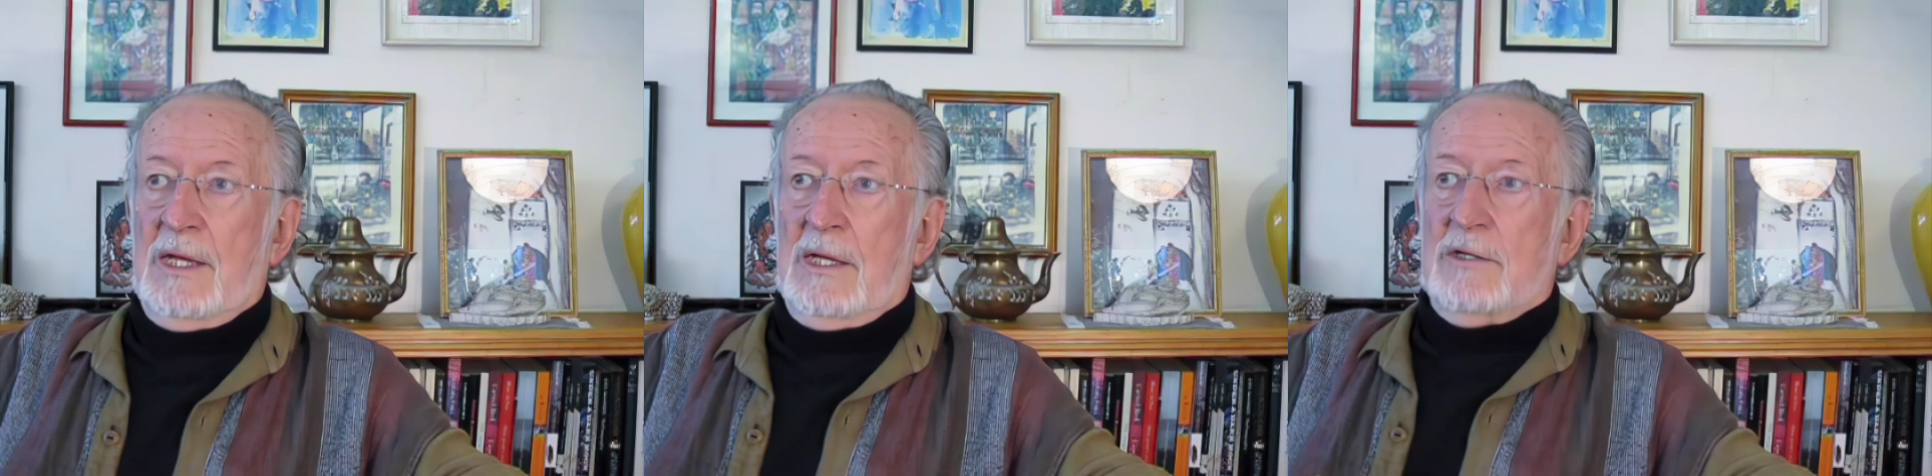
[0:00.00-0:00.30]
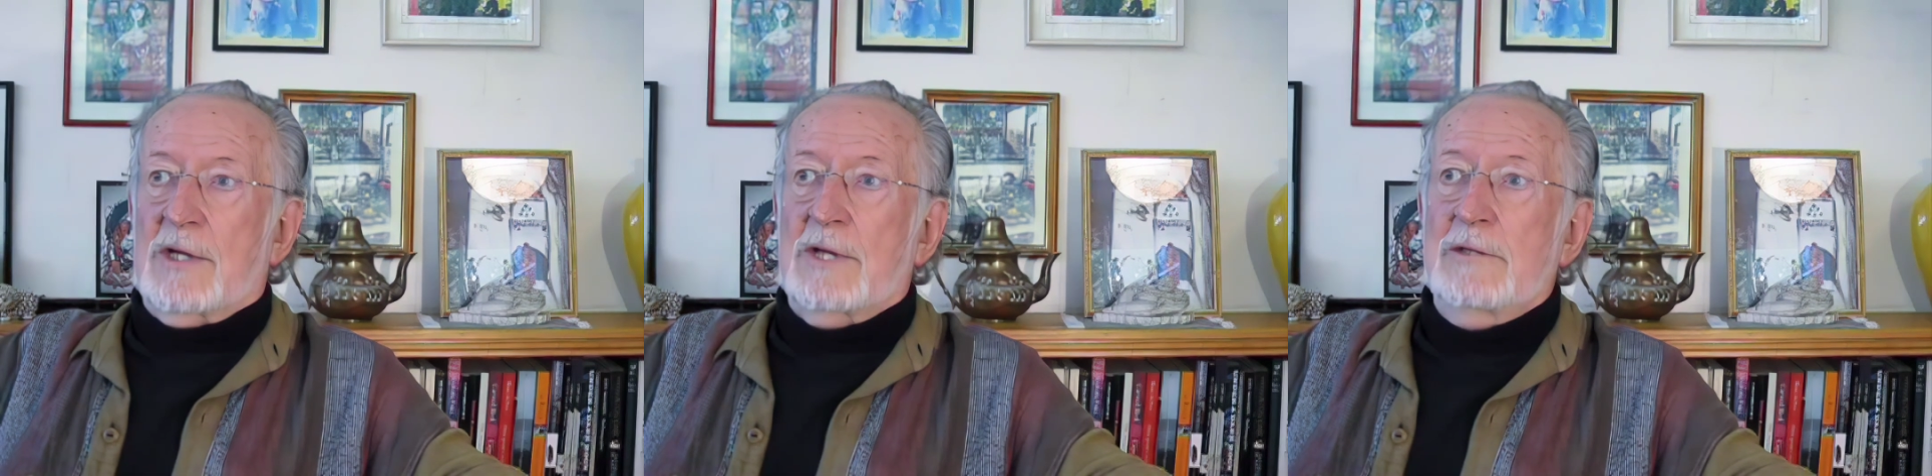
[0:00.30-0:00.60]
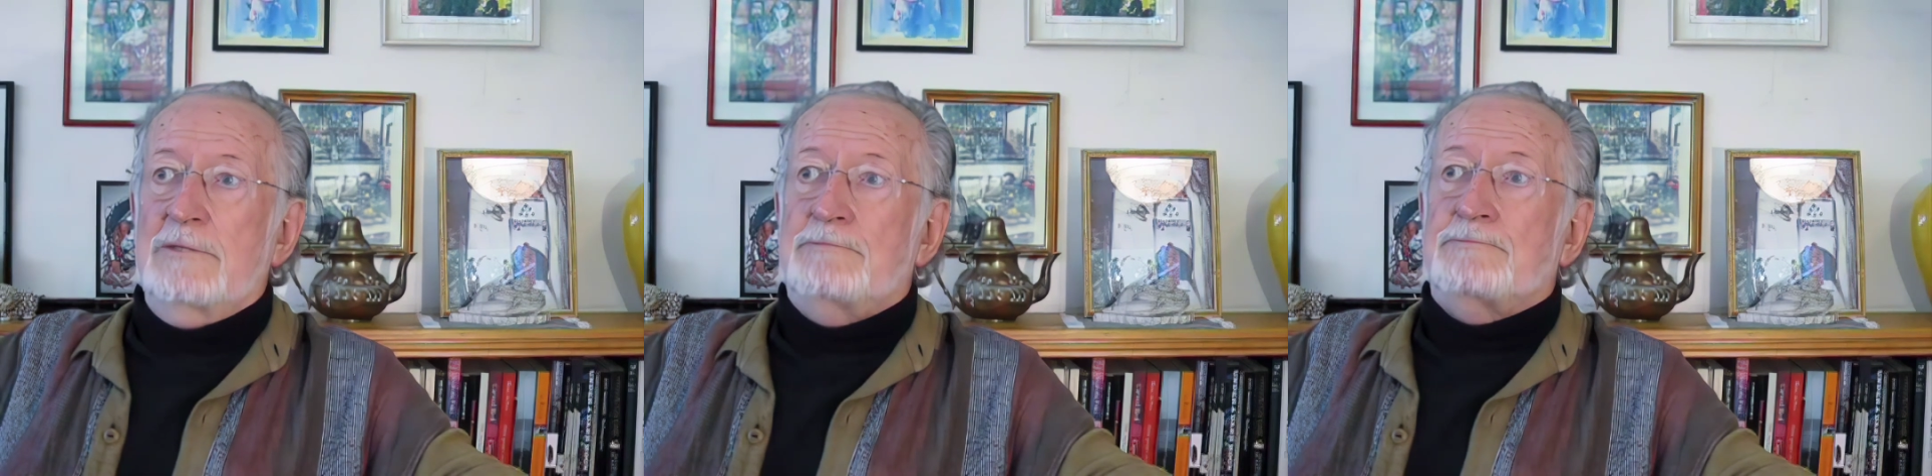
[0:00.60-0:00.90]

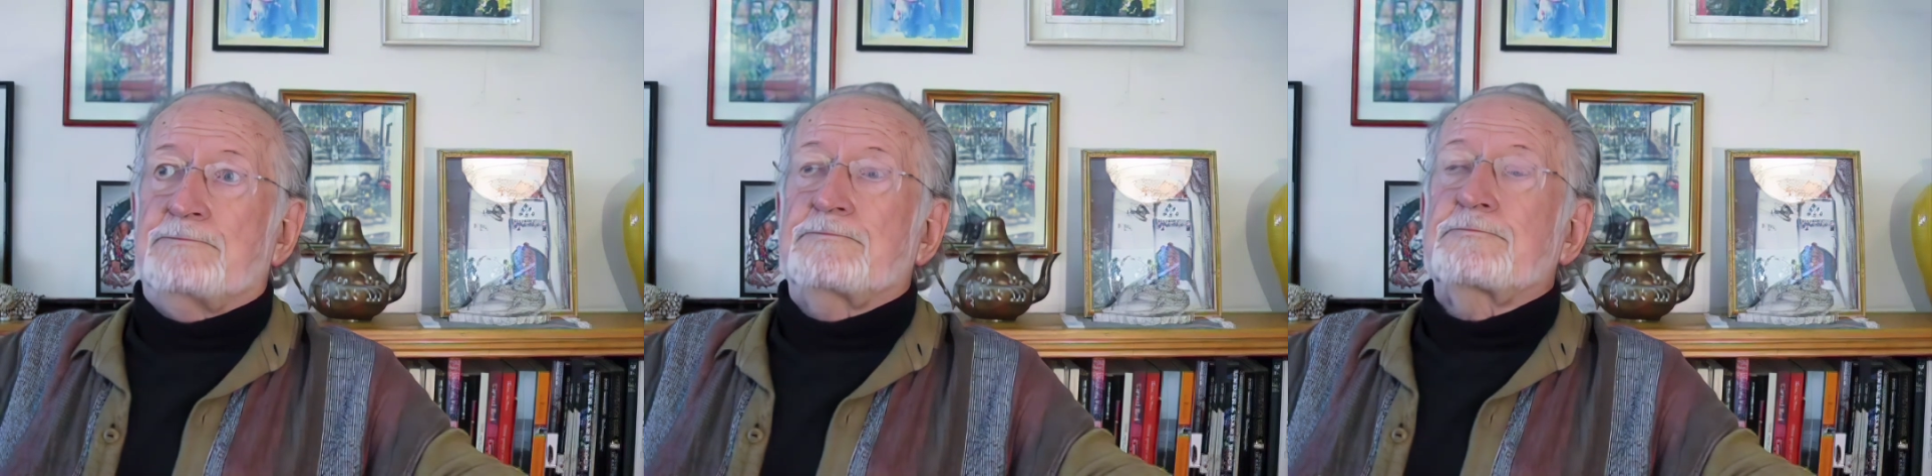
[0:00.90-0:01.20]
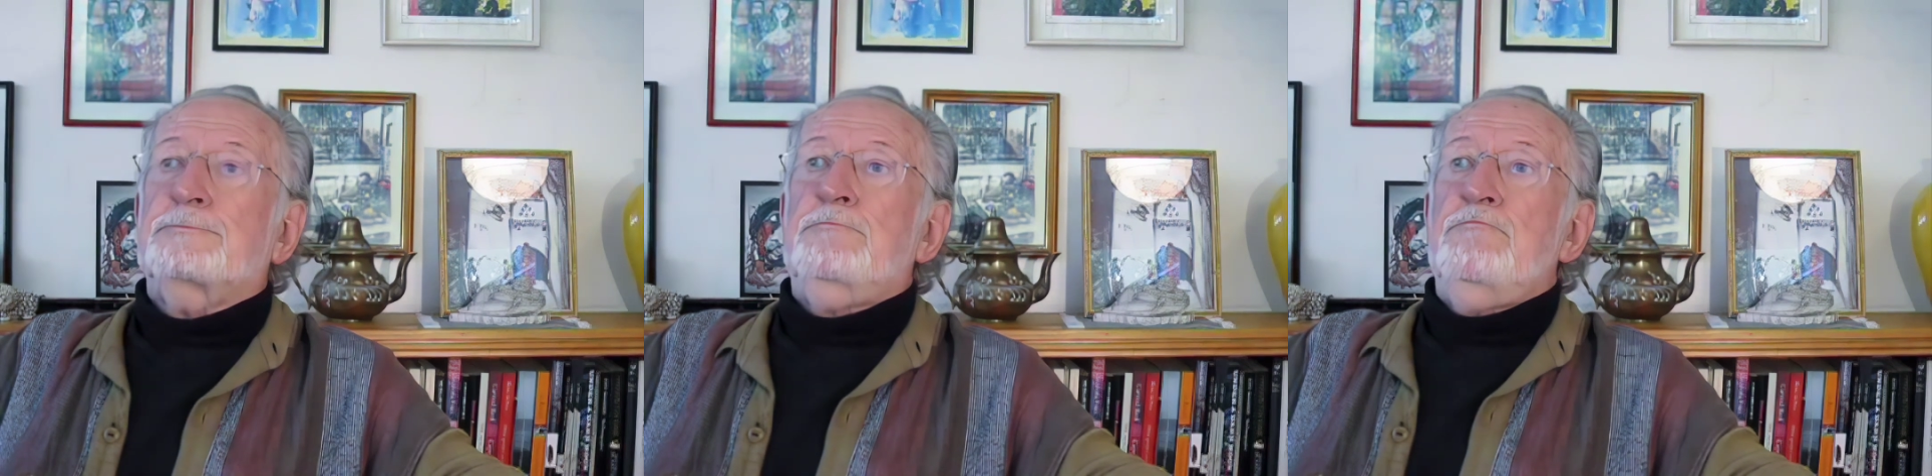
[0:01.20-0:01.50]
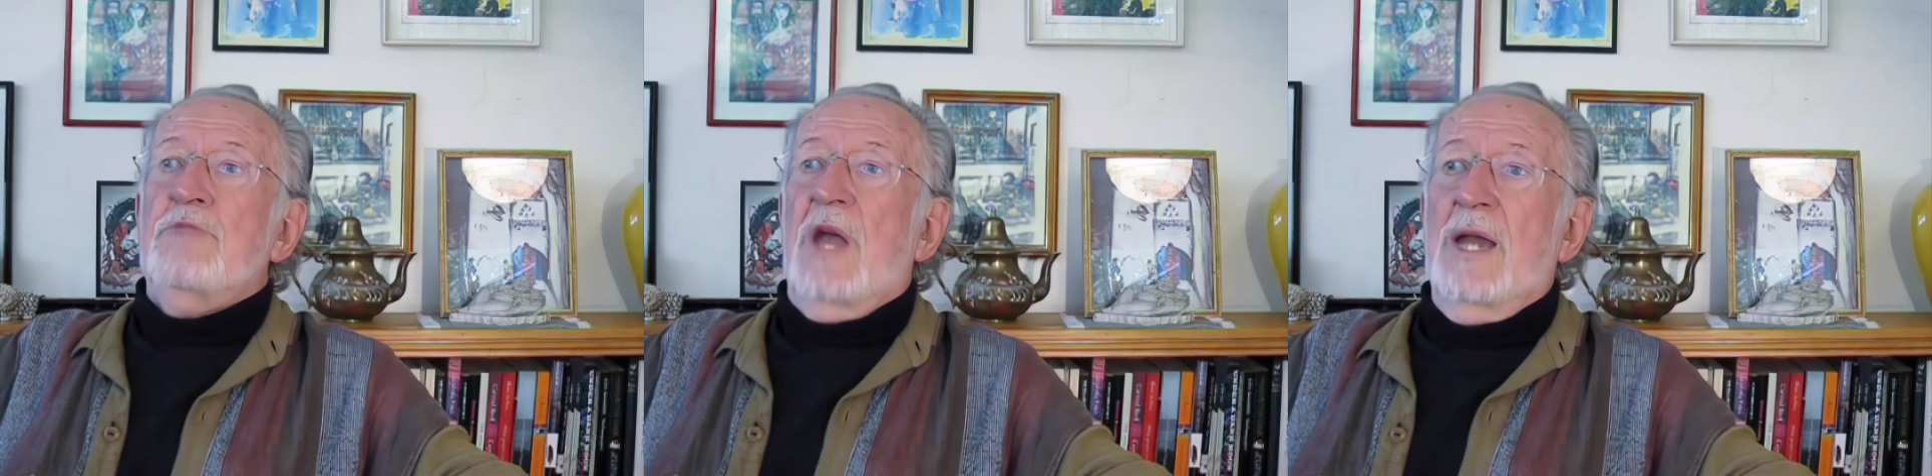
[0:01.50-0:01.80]
So
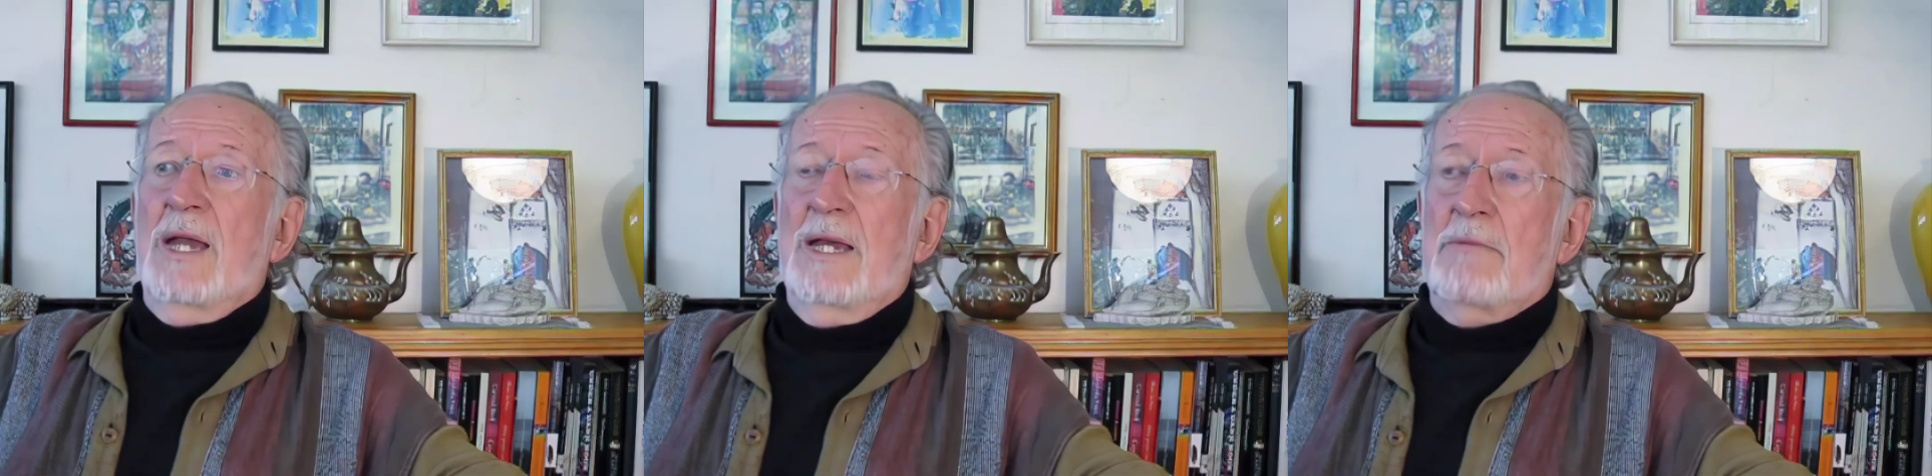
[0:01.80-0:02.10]
I let